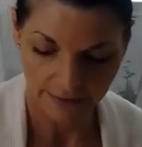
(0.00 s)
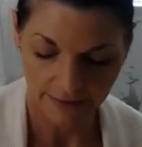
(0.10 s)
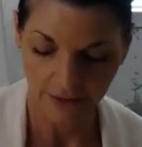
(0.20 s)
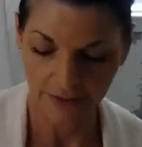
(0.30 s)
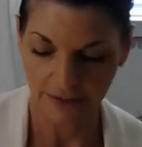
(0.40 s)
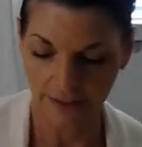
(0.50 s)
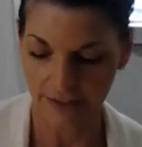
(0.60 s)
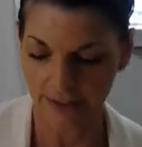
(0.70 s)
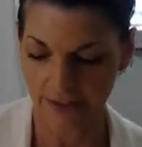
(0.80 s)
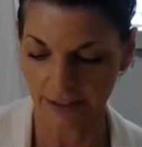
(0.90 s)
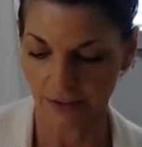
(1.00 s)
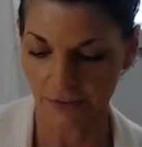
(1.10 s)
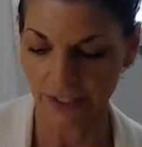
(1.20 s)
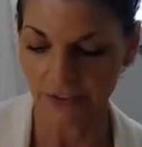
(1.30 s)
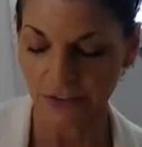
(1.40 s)
there's the
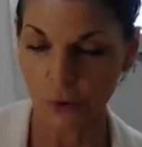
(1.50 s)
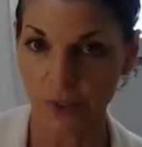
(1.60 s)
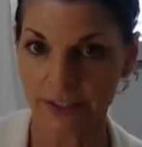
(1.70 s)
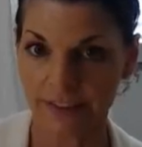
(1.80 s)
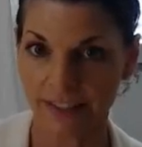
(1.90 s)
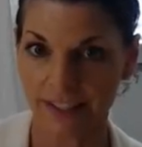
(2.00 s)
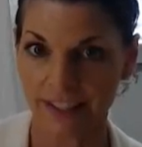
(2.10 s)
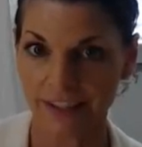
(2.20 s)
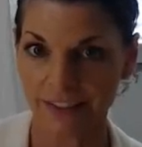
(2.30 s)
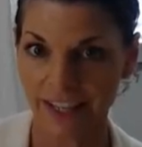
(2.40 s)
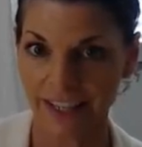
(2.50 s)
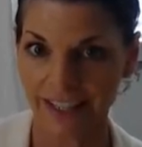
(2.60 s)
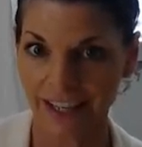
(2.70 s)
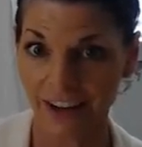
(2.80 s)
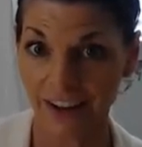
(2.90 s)
Three of Swords, right?
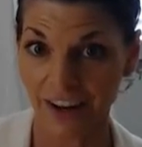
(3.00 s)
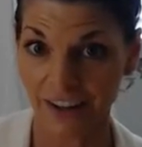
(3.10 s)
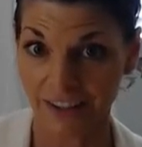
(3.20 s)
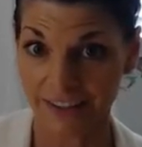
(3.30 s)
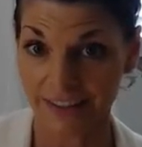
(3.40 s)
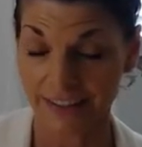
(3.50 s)
Our